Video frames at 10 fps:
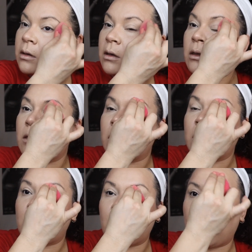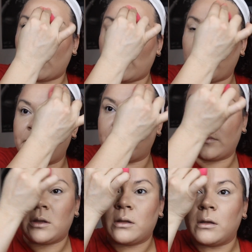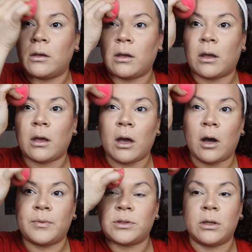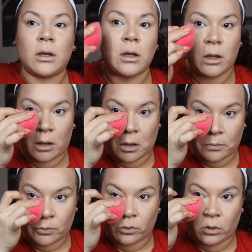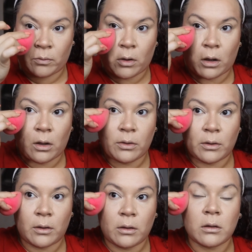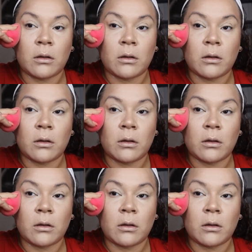and then helps, you know, absorb all the